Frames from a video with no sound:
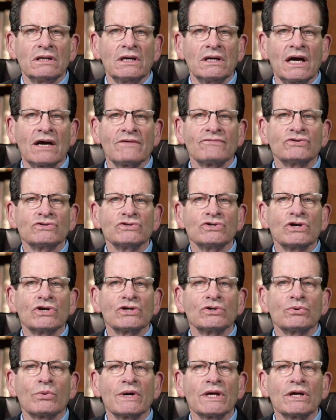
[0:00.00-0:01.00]
Average return of
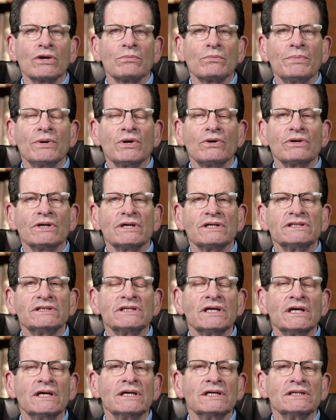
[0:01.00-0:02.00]
20-year periods
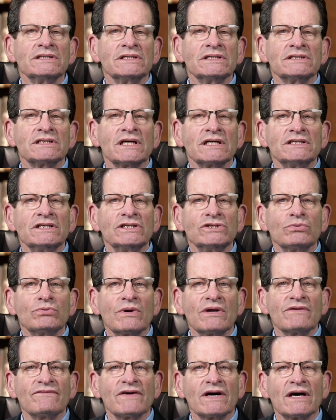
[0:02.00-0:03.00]
since
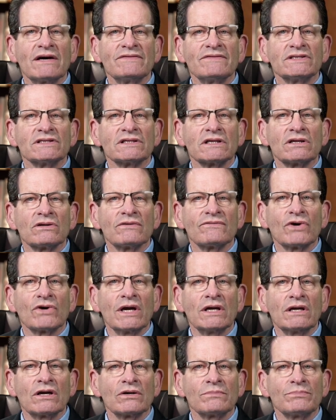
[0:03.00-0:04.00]
1925 is a little over
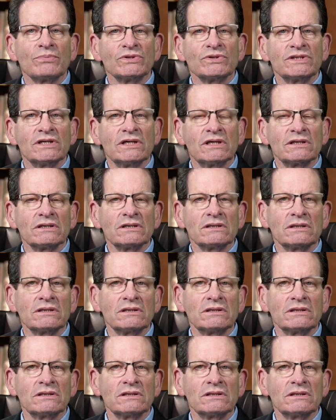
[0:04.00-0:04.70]
800%,